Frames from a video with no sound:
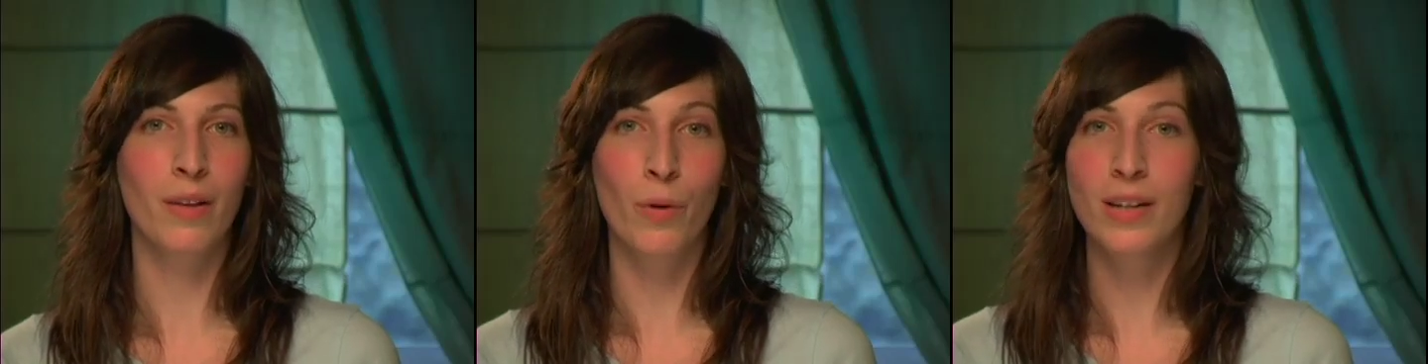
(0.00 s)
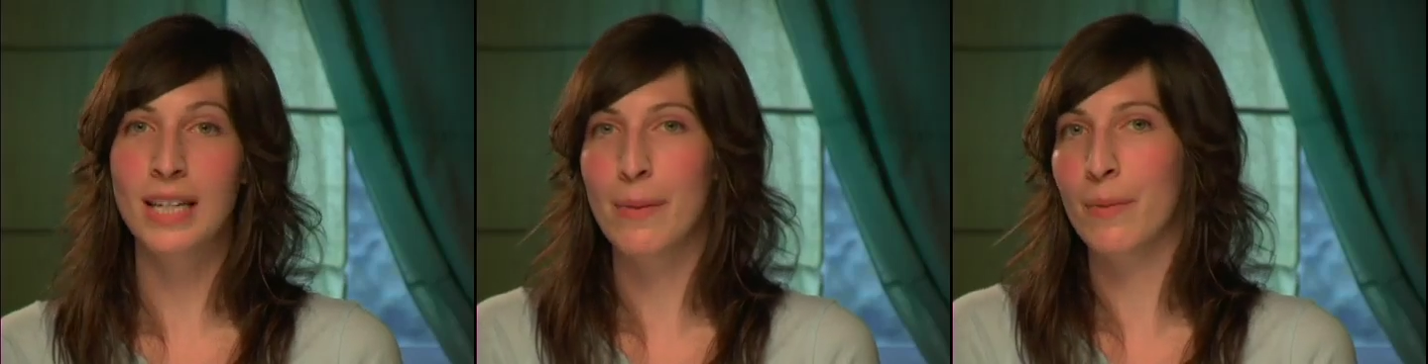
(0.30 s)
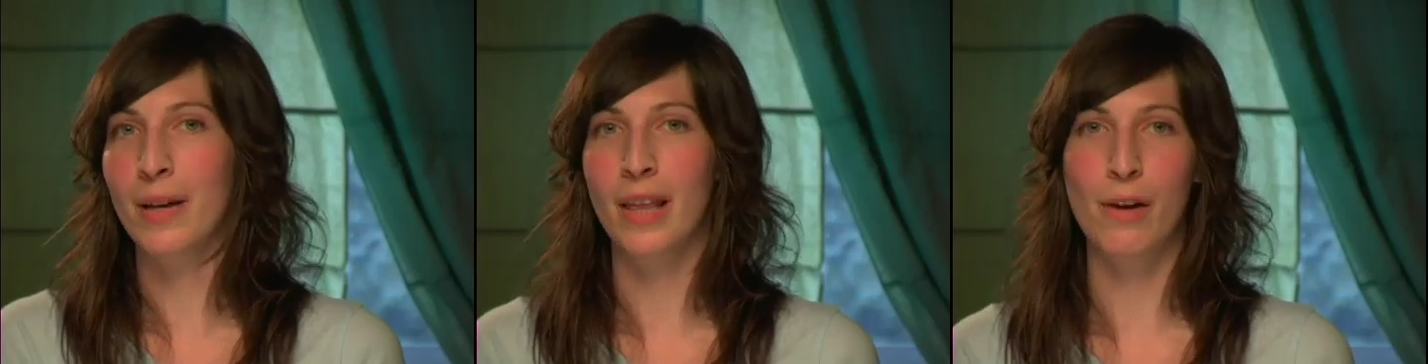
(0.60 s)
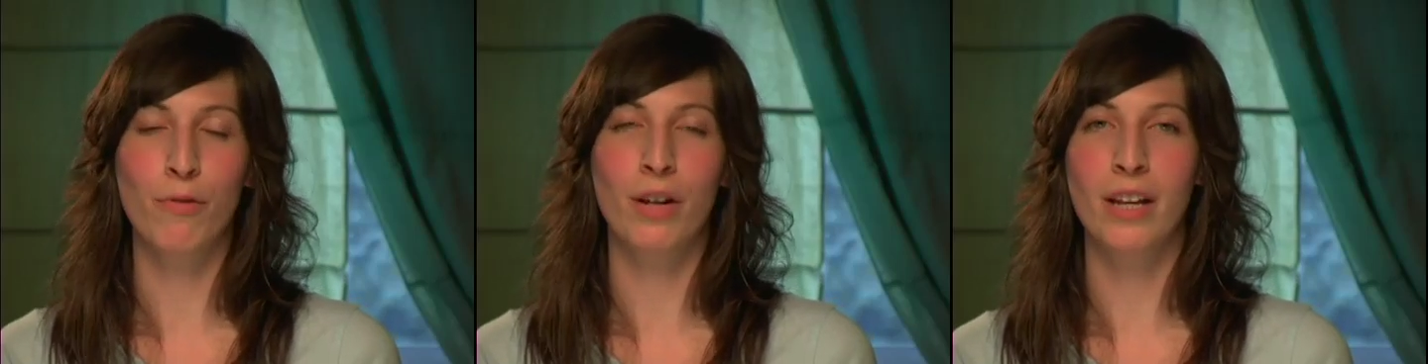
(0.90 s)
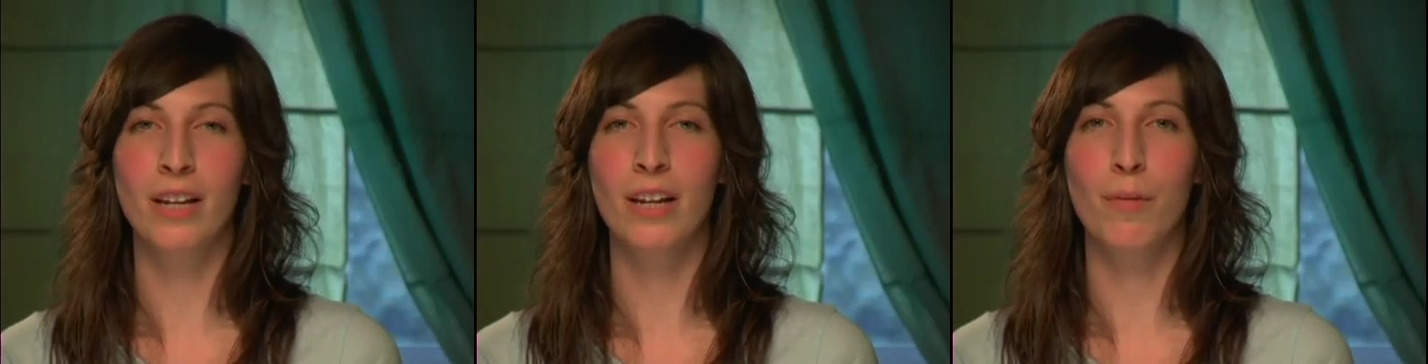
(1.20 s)
the one time in my life when
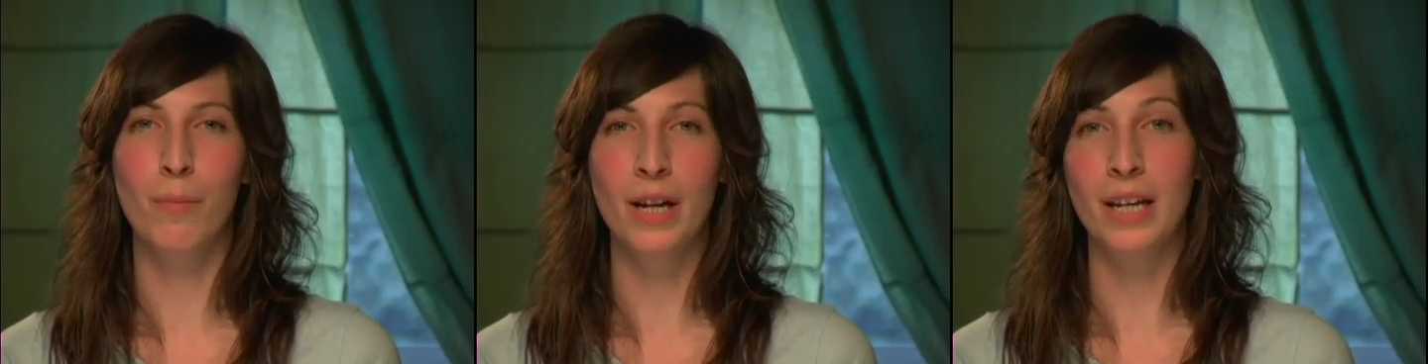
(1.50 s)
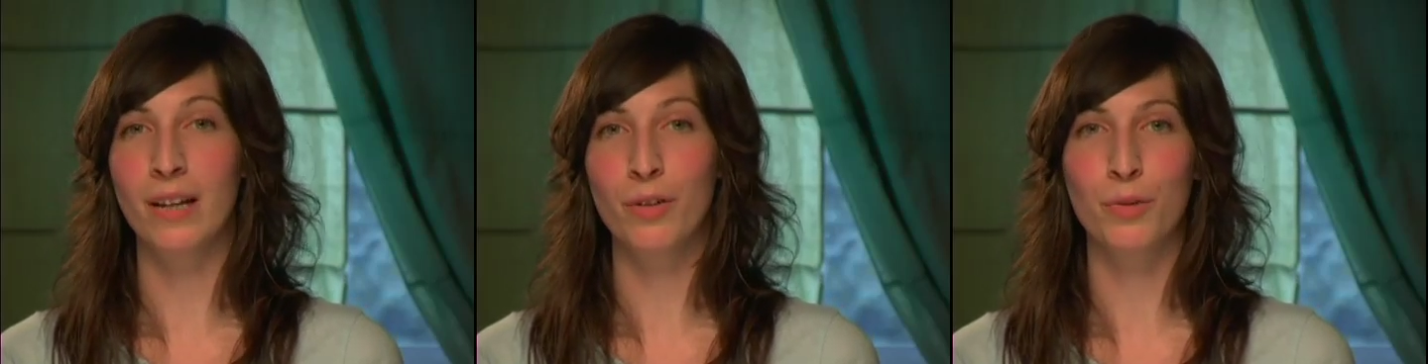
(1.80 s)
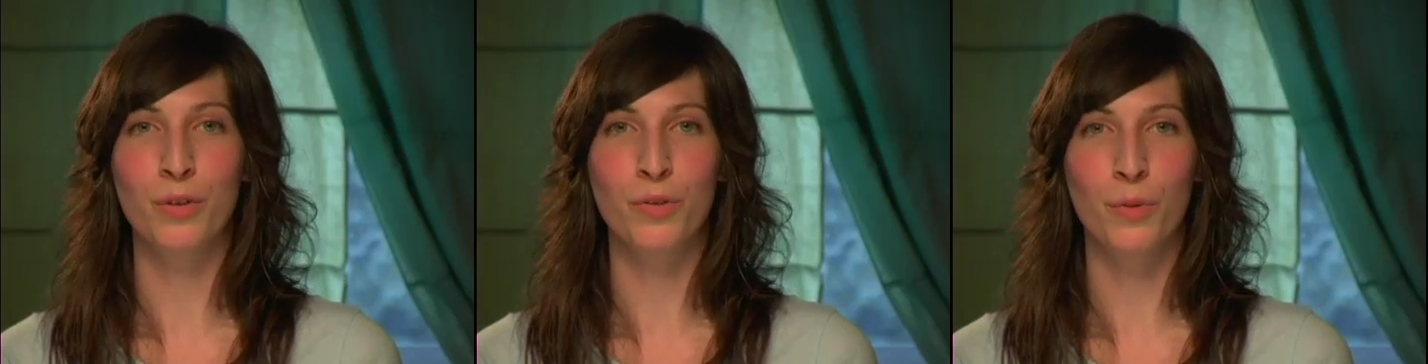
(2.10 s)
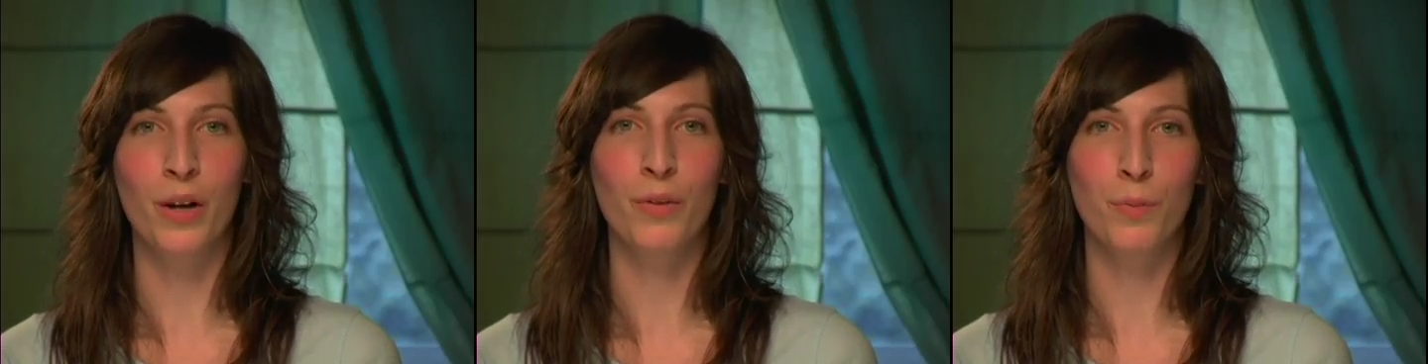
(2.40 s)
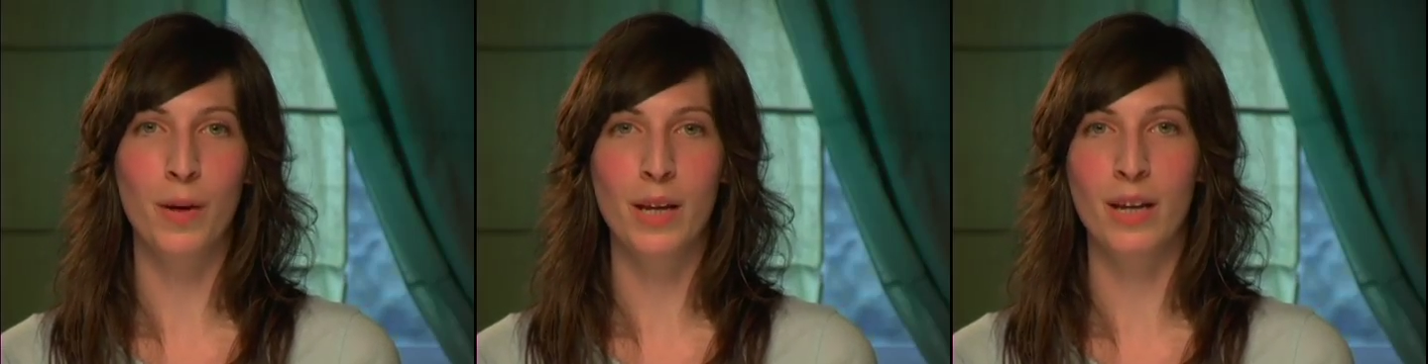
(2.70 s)
I needed money, which was when I
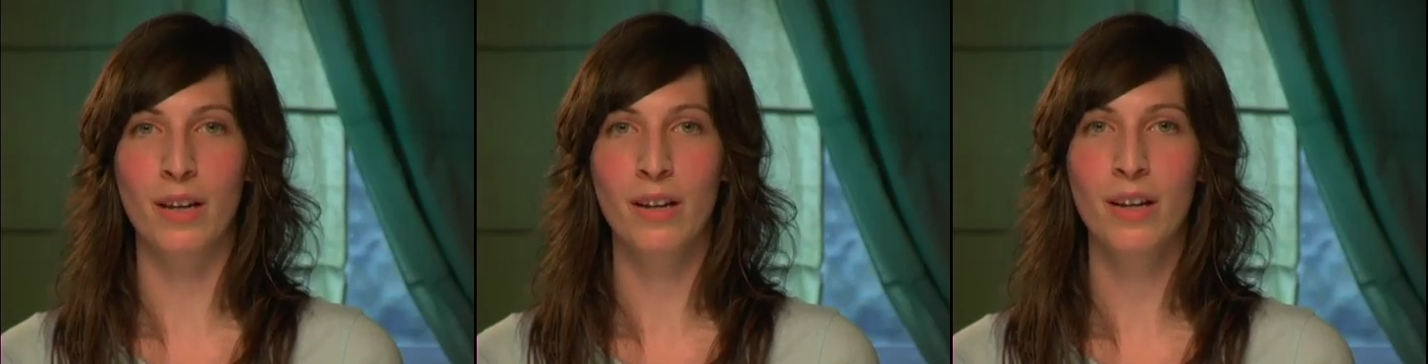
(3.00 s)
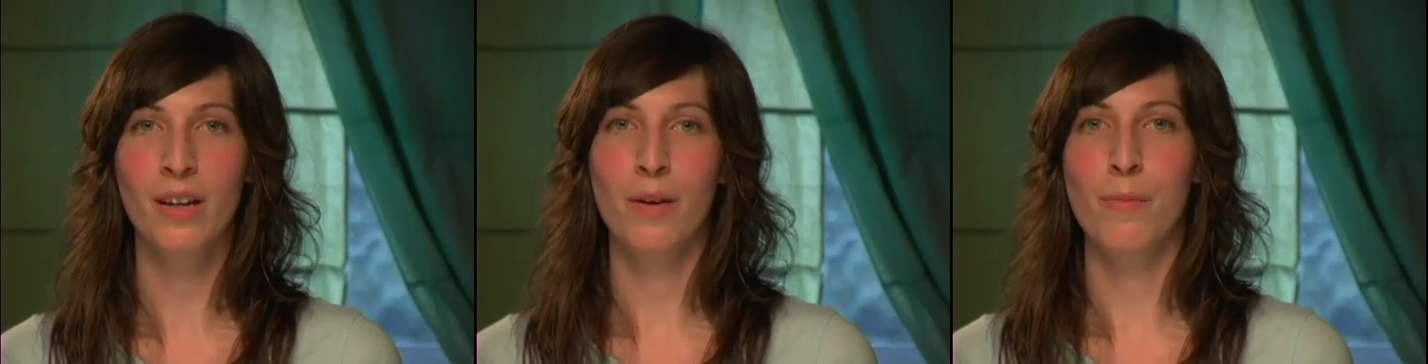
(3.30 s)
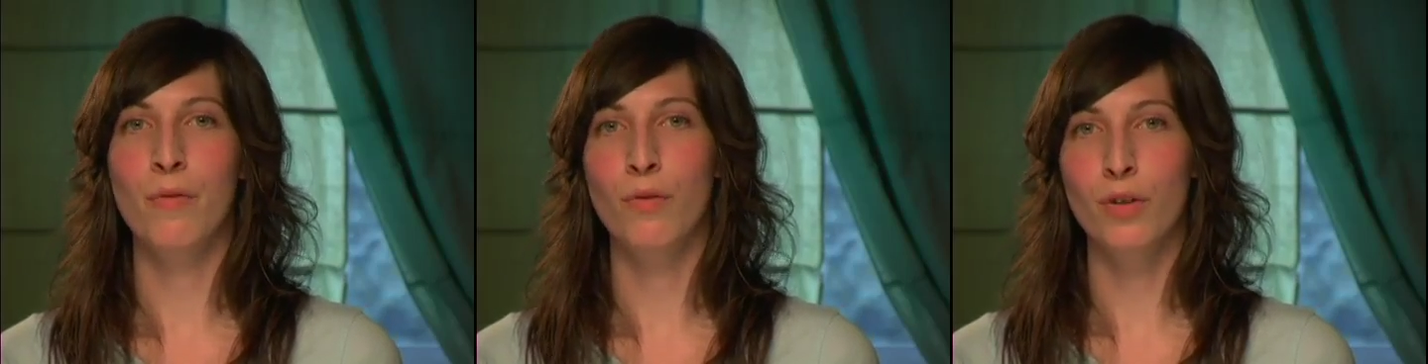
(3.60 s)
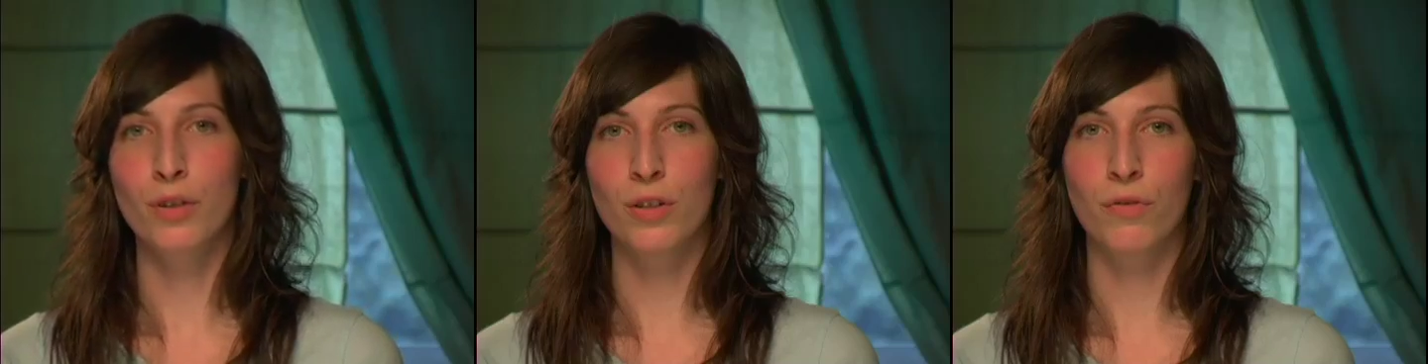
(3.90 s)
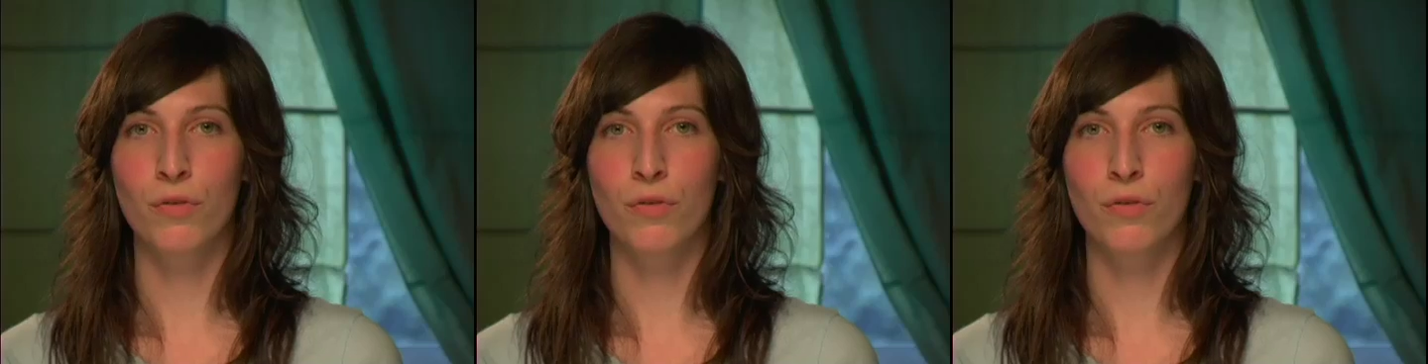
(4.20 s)
was making my first